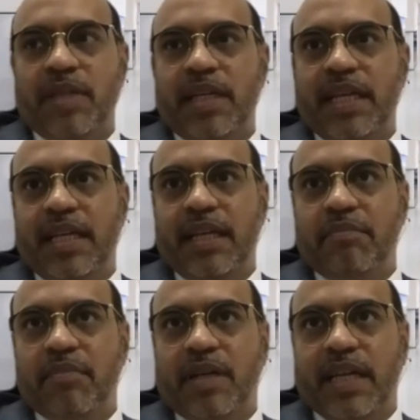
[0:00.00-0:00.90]

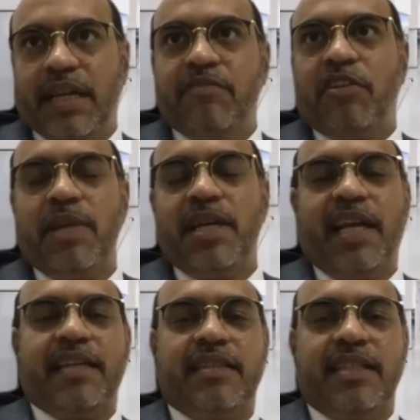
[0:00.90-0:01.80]
a environment
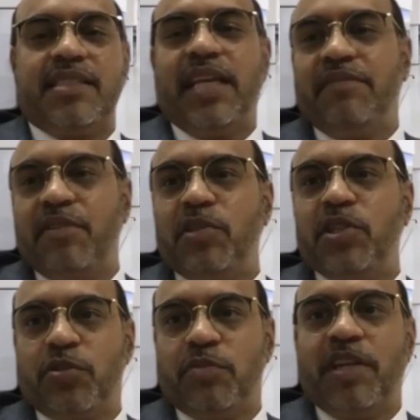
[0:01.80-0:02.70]
like this. Everybody
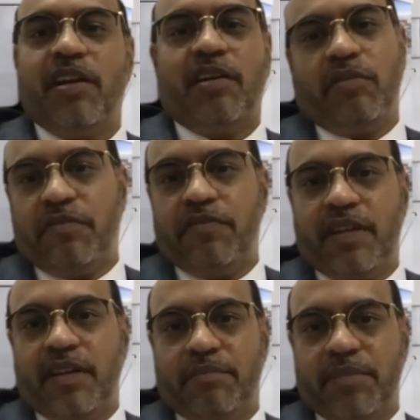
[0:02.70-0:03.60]
should be aware of
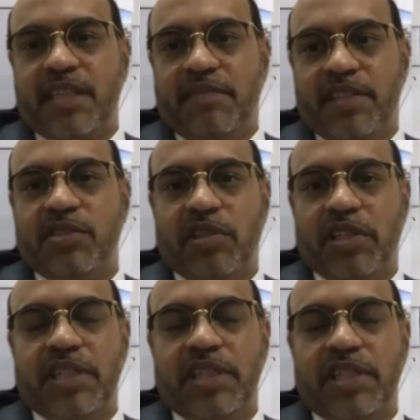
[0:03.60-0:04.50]

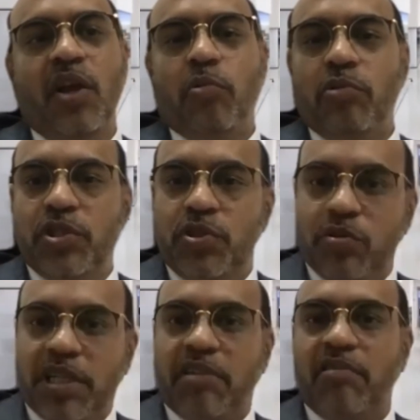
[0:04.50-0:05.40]
cybersecurity. We
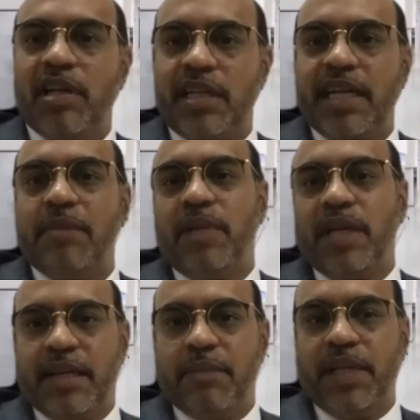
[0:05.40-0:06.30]
do regular
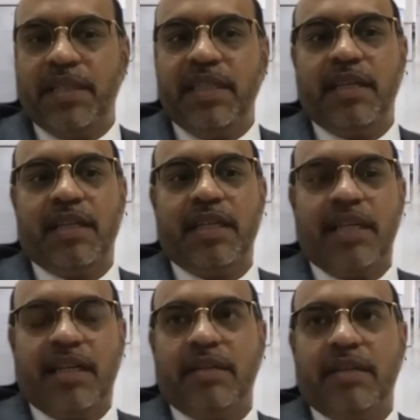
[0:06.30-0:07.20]
campaign here
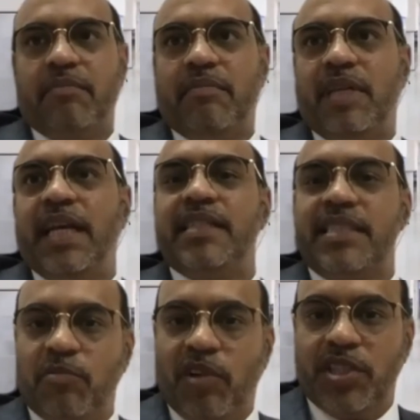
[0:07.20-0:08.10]
and
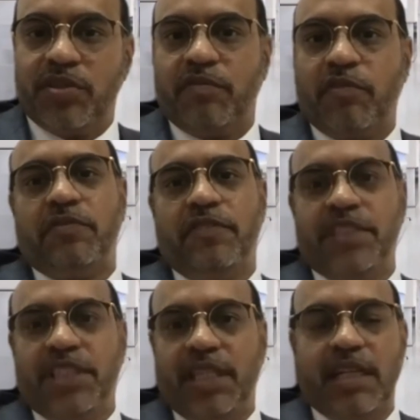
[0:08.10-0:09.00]
simulation for
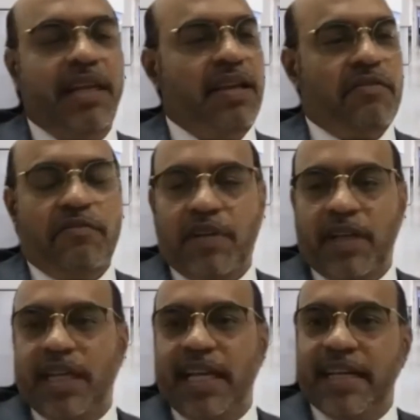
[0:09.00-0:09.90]
phishing,
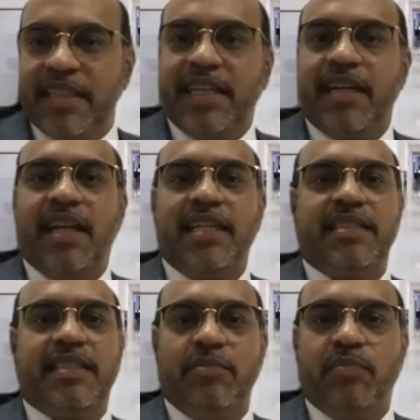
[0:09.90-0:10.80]
and then analyze
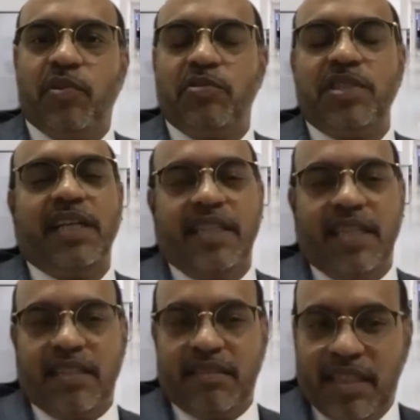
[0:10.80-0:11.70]
the report, and
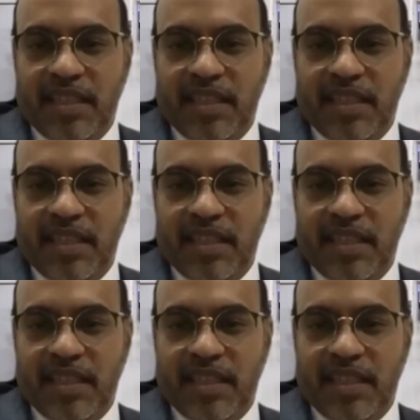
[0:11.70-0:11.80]
then